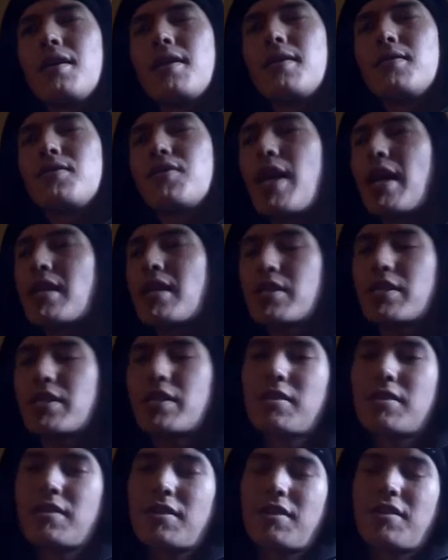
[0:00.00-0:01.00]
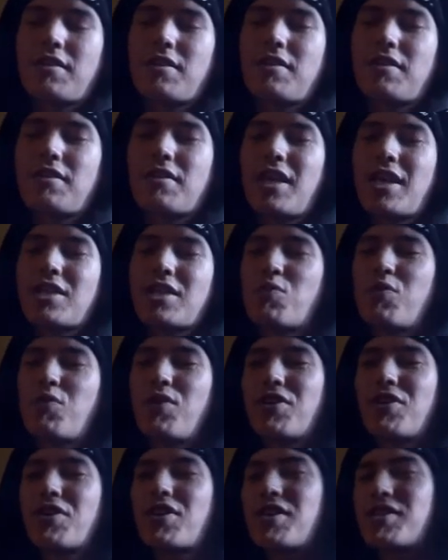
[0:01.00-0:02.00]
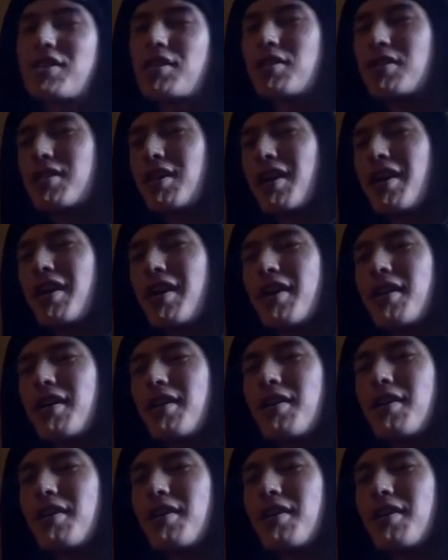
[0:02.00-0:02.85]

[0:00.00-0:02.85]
That's weird, because it's like,